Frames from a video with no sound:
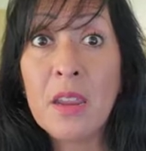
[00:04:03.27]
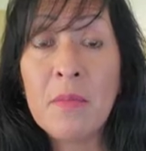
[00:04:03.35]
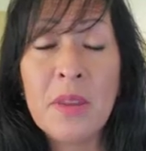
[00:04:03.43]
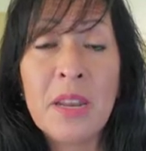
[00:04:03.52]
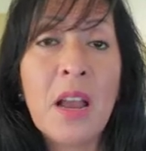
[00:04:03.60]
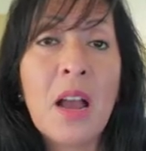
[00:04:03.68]

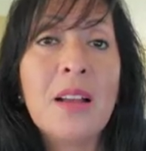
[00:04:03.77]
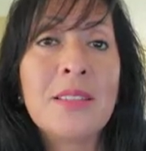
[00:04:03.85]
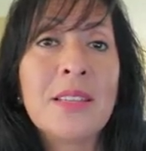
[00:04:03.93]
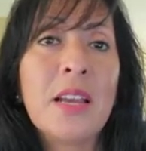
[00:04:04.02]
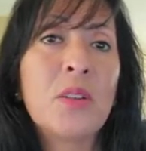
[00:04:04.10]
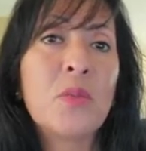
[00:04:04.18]
am in
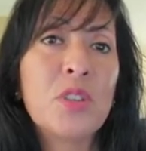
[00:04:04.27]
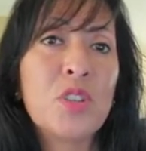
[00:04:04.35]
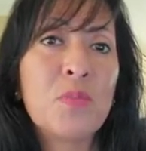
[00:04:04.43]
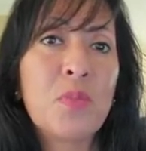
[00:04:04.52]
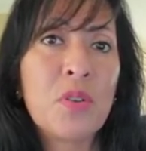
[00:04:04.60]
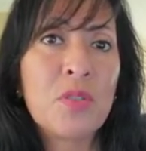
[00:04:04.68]
contact with
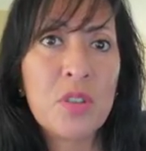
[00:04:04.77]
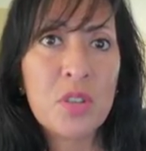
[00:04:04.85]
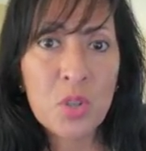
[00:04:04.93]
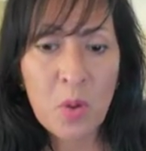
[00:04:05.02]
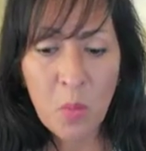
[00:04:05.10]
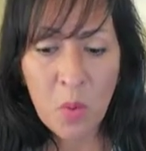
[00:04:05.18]
this person,
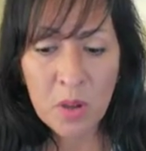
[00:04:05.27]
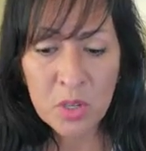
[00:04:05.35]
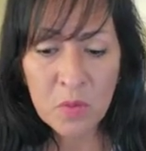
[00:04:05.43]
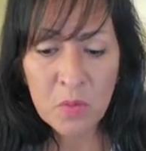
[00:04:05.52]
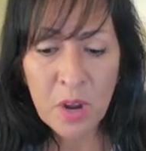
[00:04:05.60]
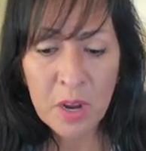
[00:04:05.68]
so I want
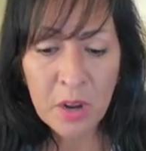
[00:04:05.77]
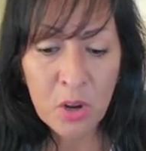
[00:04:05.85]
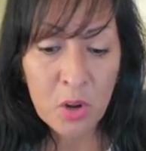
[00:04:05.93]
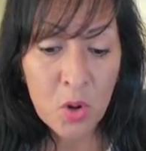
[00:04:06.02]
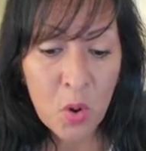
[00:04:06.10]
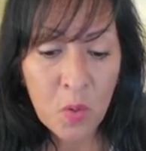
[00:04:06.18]
to write a
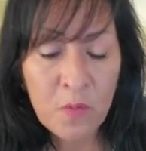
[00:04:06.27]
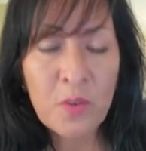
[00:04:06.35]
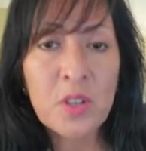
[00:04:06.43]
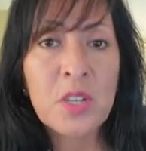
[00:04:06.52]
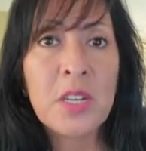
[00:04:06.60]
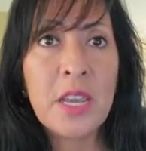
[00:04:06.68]
note for
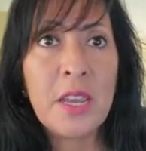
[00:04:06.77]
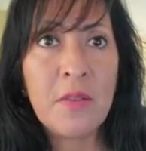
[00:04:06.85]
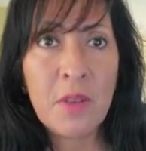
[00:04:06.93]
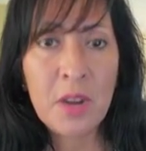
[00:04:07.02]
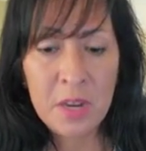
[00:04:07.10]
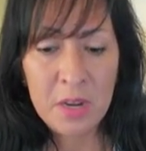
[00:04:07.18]
today,
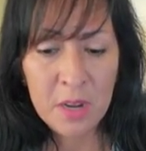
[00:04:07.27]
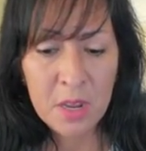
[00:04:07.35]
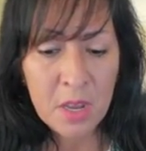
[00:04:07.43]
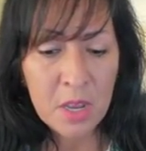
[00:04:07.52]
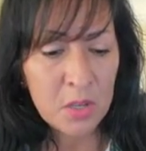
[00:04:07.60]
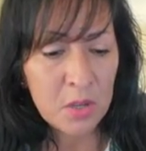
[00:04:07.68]
right?
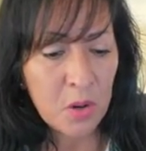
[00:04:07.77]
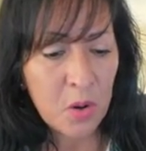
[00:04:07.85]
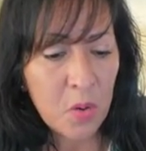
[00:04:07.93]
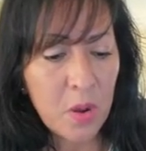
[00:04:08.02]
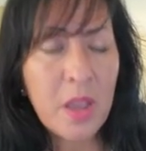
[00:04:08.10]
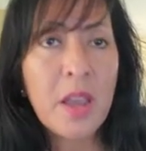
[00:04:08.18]
So I
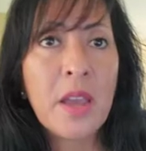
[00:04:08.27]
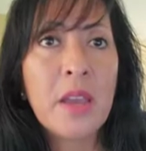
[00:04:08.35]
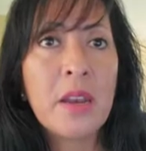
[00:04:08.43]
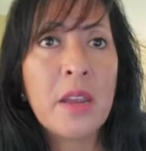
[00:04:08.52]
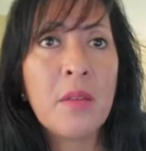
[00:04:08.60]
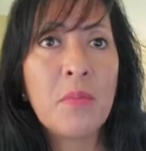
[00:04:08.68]
go
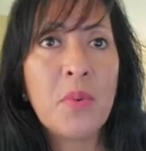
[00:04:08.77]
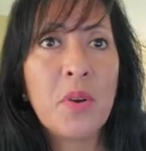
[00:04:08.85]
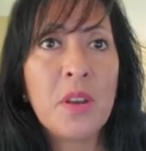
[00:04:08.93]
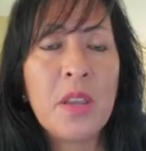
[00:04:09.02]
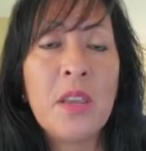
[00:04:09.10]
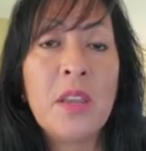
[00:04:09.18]
ahead and
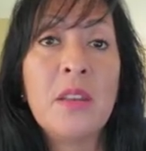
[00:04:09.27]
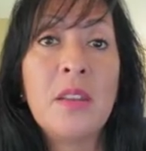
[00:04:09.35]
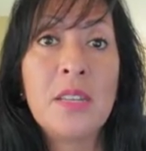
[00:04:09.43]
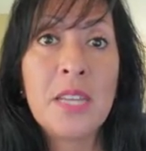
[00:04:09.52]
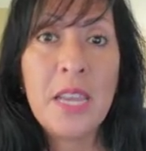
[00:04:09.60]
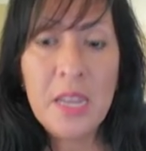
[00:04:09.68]
put in the
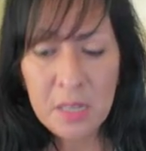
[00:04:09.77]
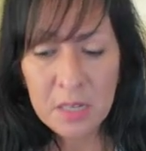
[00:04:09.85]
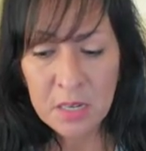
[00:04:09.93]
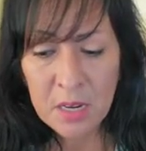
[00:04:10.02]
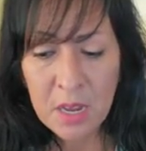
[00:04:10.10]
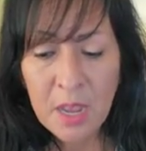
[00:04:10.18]

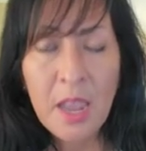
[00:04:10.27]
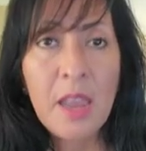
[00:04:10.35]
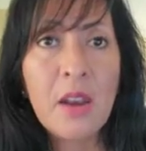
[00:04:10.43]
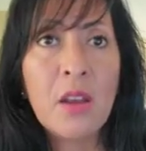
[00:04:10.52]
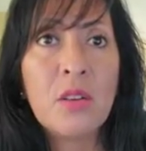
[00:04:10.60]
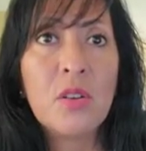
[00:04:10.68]
date.
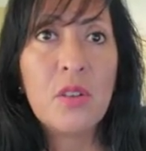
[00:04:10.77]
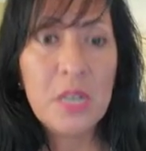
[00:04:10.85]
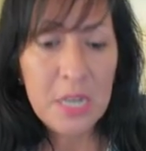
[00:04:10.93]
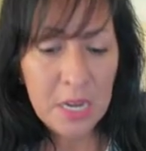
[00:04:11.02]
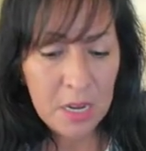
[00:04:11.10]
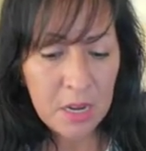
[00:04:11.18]
And
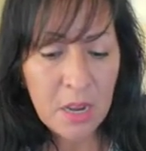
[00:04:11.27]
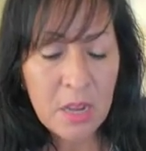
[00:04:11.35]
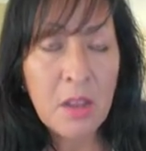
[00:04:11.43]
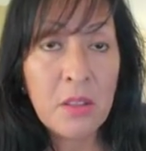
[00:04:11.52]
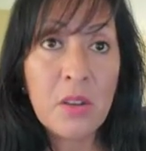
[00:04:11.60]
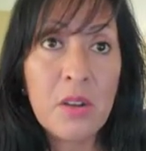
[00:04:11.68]

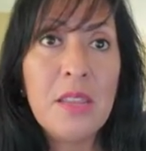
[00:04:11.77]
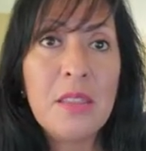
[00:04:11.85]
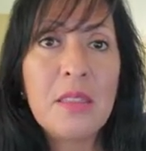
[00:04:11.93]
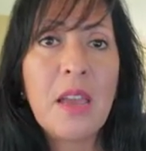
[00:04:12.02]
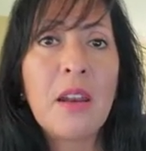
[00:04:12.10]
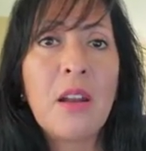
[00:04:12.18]

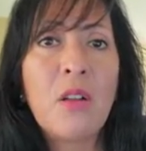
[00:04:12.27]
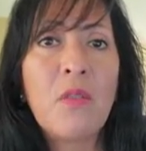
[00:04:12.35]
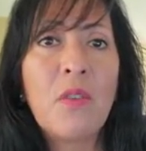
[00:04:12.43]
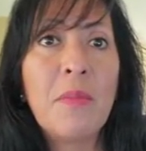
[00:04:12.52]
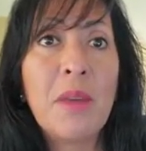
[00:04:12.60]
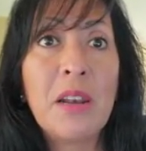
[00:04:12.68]
underneath that, I'll
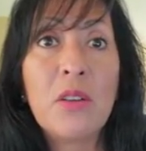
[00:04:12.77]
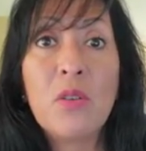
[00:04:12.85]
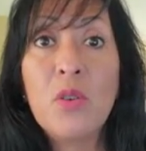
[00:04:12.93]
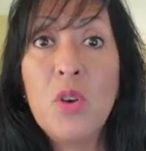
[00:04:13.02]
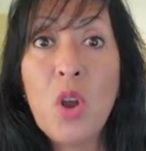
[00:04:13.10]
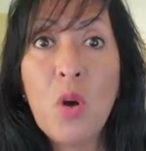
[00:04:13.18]
write my
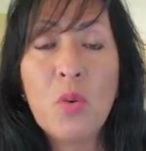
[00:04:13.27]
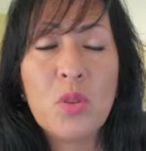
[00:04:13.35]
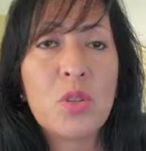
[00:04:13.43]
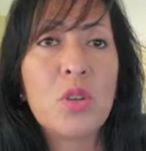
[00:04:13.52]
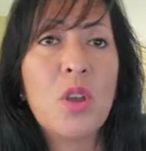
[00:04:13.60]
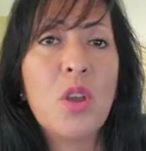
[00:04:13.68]
little
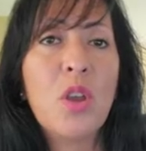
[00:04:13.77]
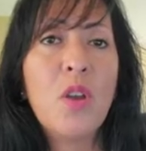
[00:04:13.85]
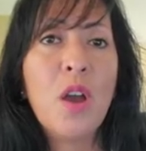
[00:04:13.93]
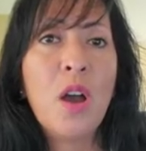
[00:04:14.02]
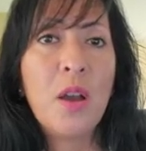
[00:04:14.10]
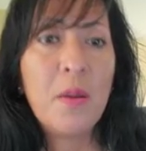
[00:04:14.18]
notes
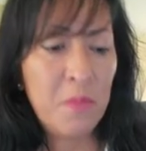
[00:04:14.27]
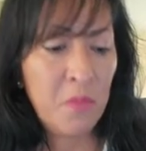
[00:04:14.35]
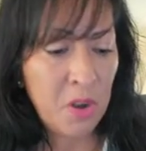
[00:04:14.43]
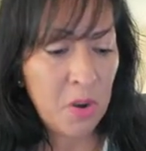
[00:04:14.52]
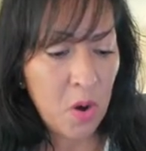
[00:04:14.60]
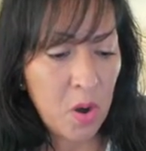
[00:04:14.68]

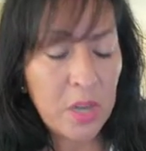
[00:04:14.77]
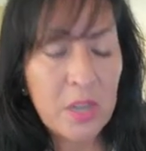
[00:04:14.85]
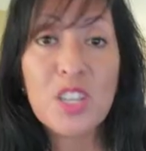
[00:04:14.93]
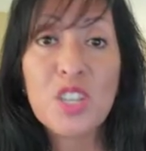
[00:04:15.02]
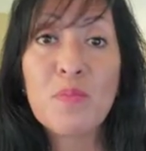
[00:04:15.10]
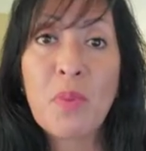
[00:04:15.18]
regarding
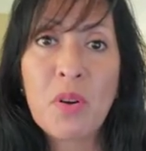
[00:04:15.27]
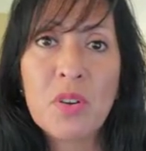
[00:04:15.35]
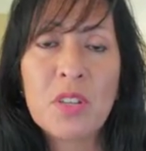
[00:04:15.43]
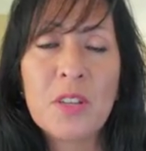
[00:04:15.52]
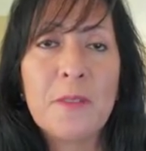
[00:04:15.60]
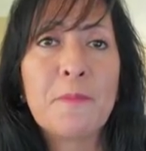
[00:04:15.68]
this
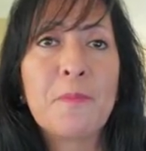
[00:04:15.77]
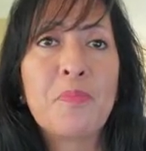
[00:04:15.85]
person.